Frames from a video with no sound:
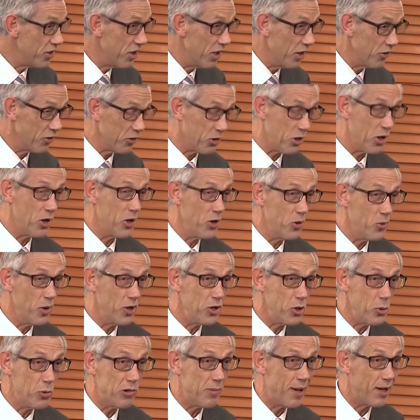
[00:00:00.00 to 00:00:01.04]
years ago when
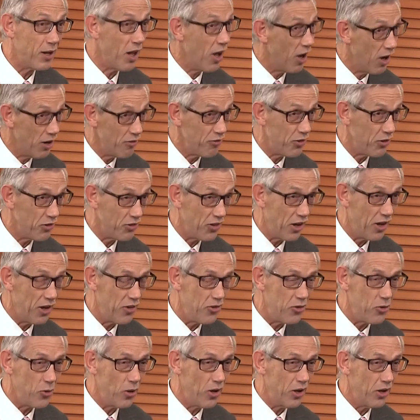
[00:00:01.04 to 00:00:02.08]
you were about half the
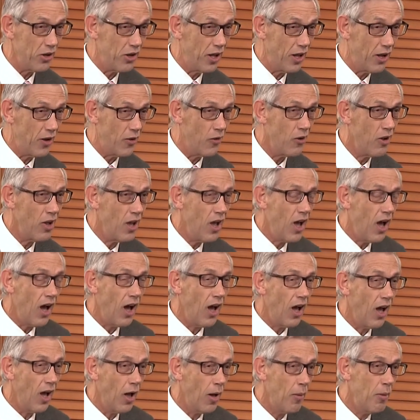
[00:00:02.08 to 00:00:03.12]
size you are now.
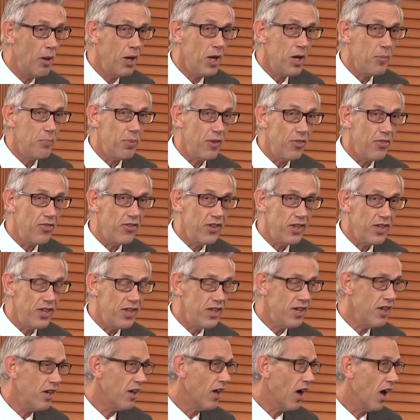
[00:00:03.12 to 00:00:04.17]
Uh, but
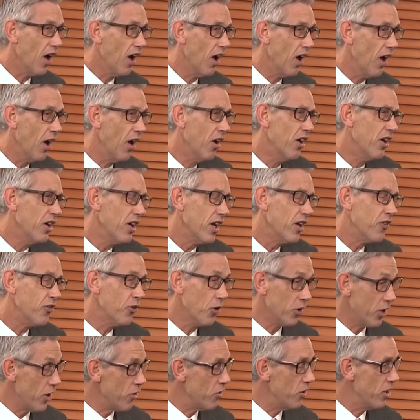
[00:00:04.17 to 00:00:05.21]
the, uh, it's
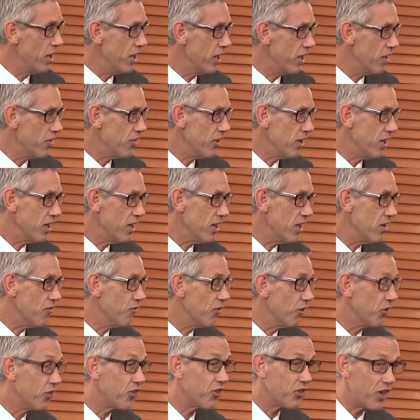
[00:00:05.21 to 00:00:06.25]
not only the,
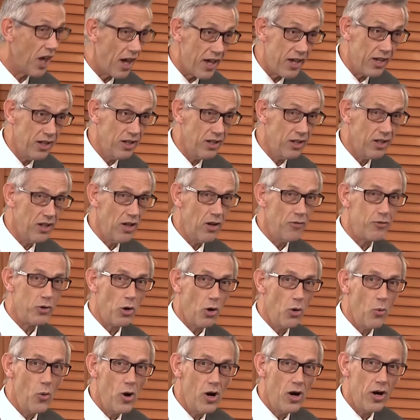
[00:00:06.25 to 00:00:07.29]
the scale of
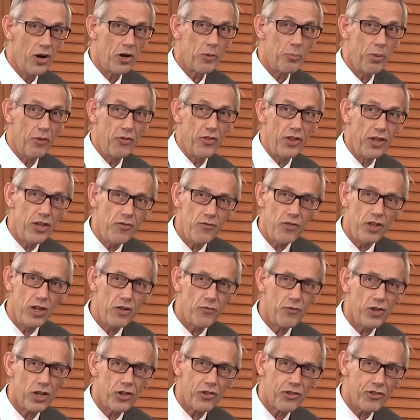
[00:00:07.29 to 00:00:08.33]
your work, but the, the,
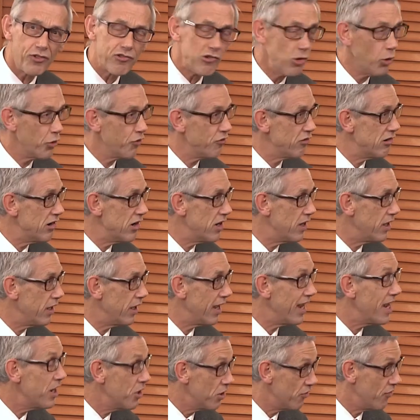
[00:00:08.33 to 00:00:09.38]
the extraordinary
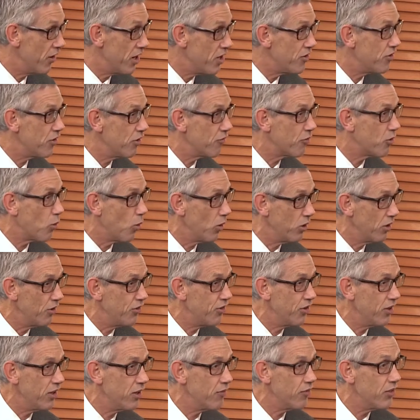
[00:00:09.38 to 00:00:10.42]
innovative
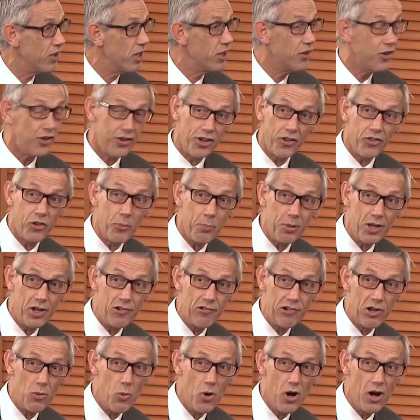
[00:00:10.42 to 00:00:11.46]
quality of the
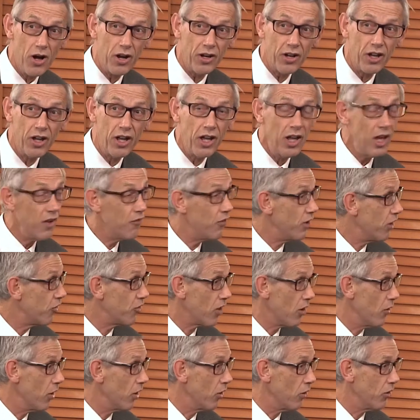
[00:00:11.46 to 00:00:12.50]
interdisciplinary work that is
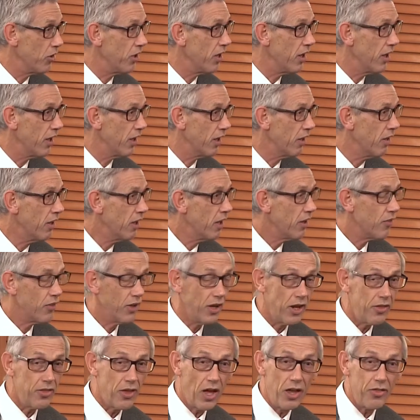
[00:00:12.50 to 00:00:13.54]
going on here that
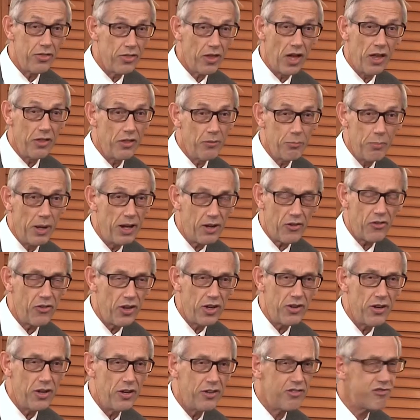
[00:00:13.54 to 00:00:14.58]
I, I, I makes
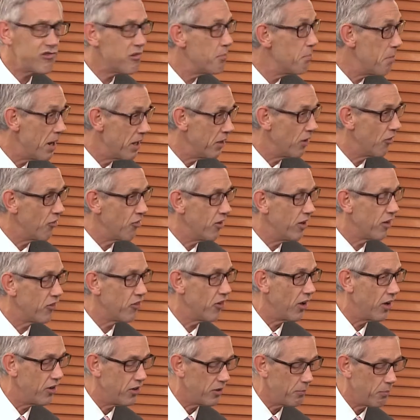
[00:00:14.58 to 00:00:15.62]
it a tremendously
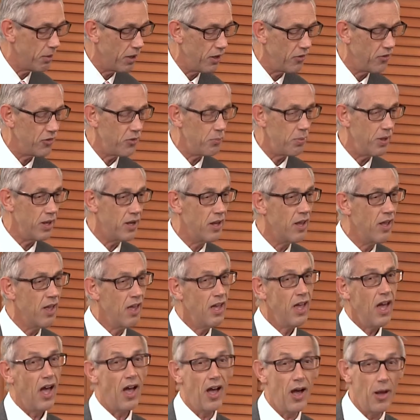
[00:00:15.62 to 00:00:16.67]
exciting place to be.
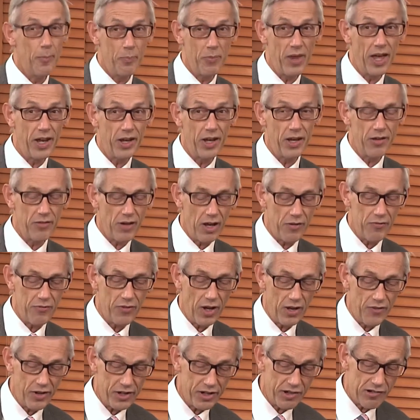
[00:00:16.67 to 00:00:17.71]
Um, and I, have
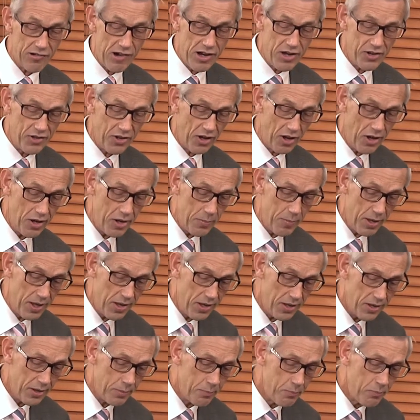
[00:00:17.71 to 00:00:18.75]
I've had a great time
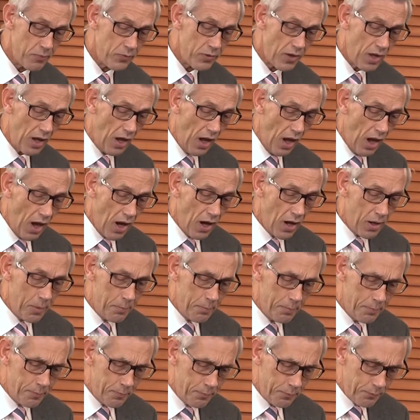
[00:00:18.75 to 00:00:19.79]
here.
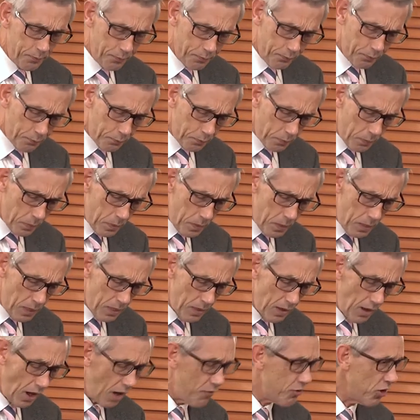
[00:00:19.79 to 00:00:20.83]
Um,
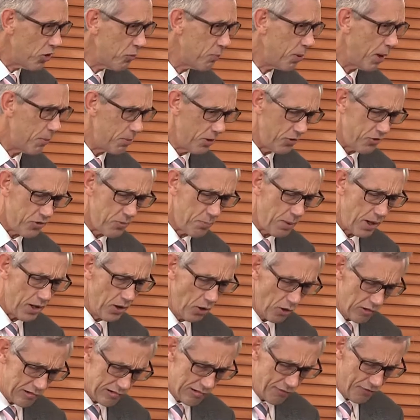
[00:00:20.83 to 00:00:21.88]
I've just published a
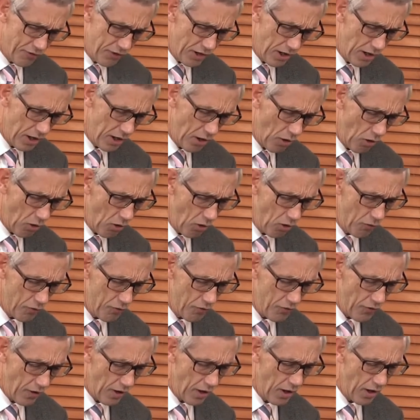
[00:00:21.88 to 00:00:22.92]
biography
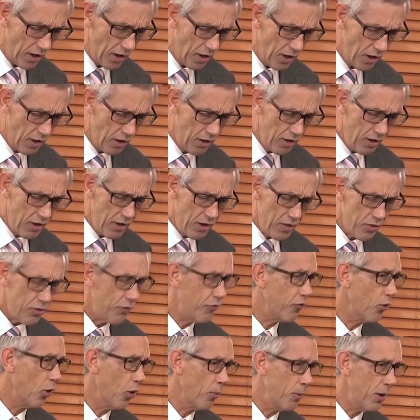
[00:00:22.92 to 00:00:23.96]
of uh, the
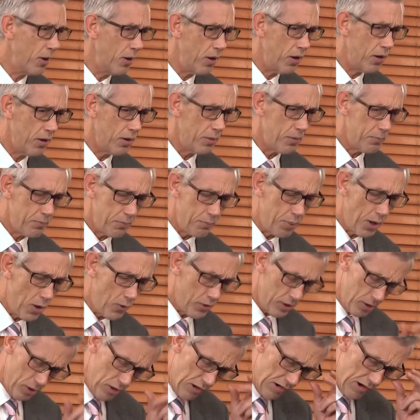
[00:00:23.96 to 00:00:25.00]
former
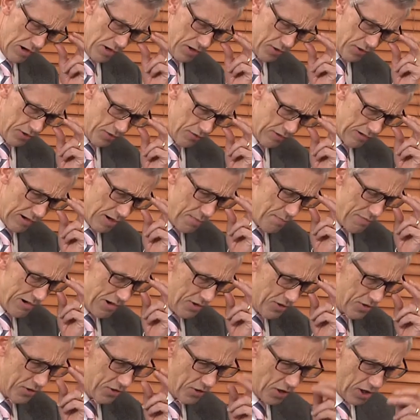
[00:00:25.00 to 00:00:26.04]
poet laureate of Great
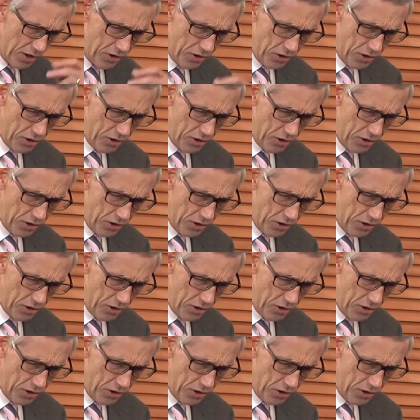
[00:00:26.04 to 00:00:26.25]
Britain, Ted